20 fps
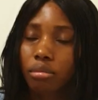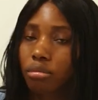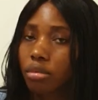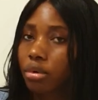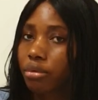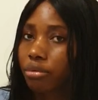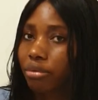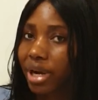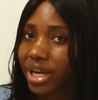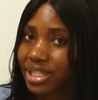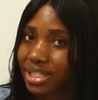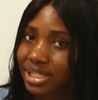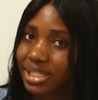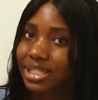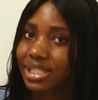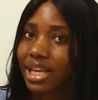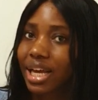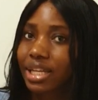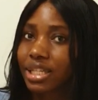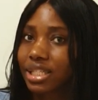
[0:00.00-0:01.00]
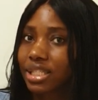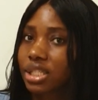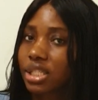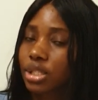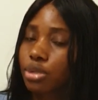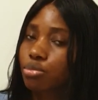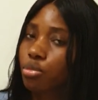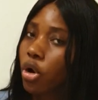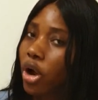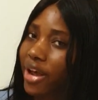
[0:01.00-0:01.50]
Registered, it
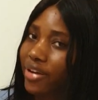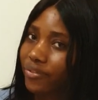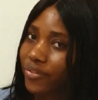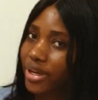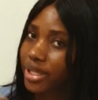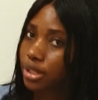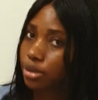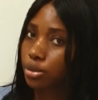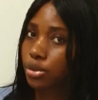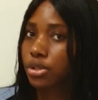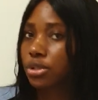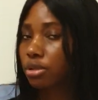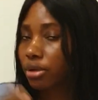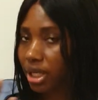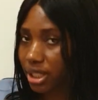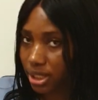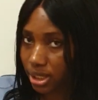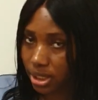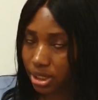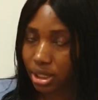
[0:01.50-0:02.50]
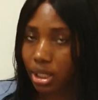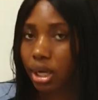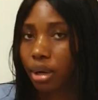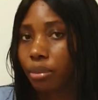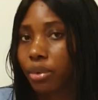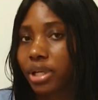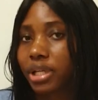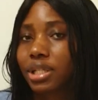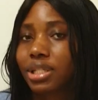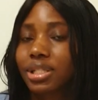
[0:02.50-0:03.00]
is more advisable to register,
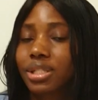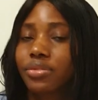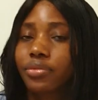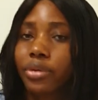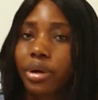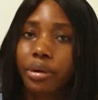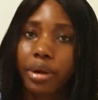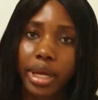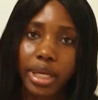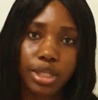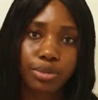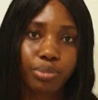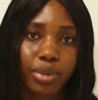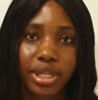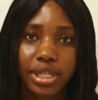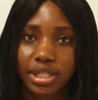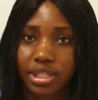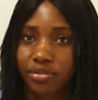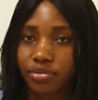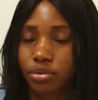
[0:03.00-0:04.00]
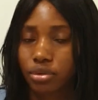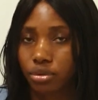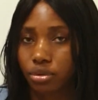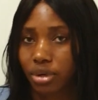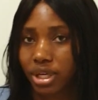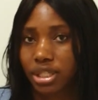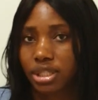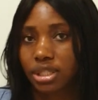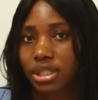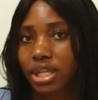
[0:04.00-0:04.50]
but it is very expensive to
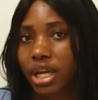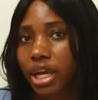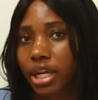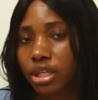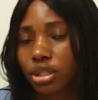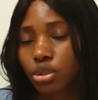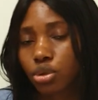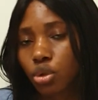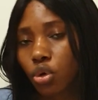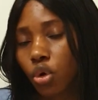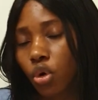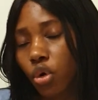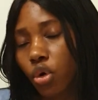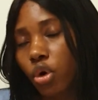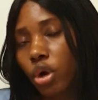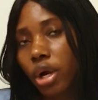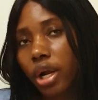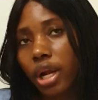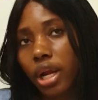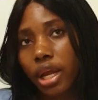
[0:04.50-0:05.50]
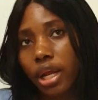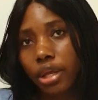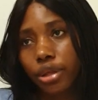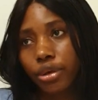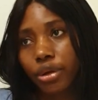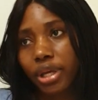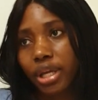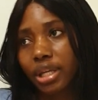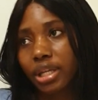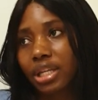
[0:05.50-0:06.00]
register it. So
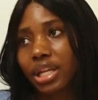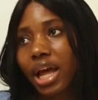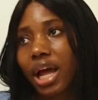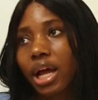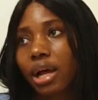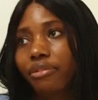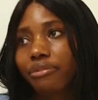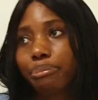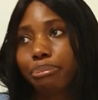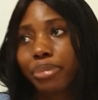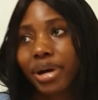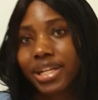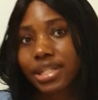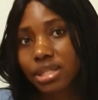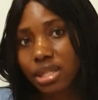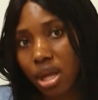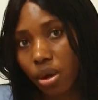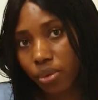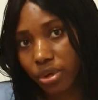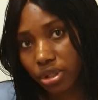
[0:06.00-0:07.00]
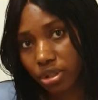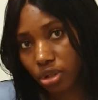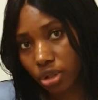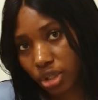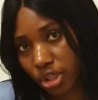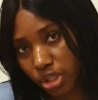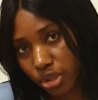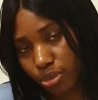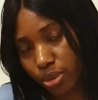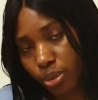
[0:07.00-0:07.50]
you can either partner with
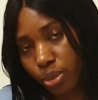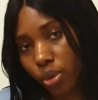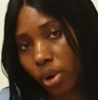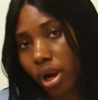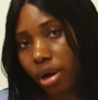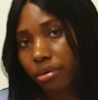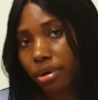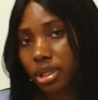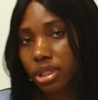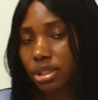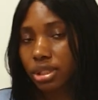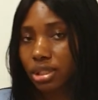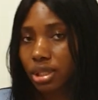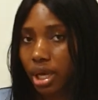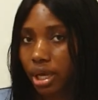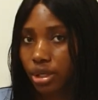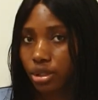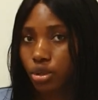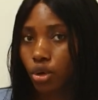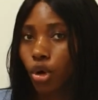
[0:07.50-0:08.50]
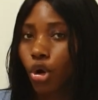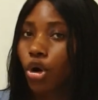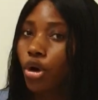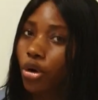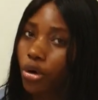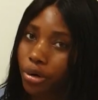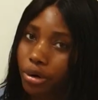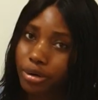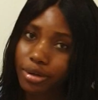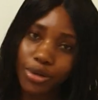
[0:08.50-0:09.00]
Turkish people and register it,
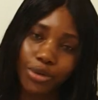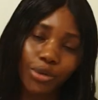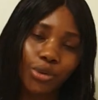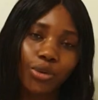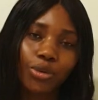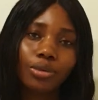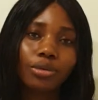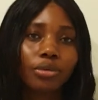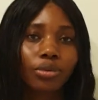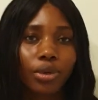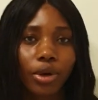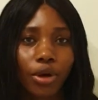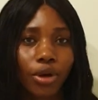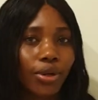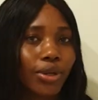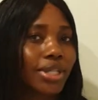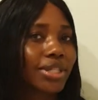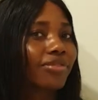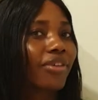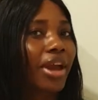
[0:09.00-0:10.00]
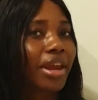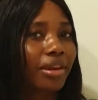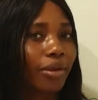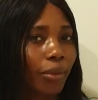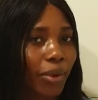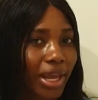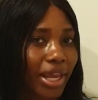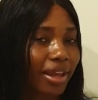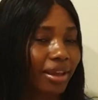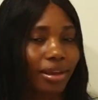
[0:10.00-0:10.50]
or we always find a
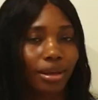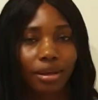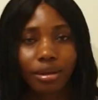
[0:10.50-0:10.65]
way,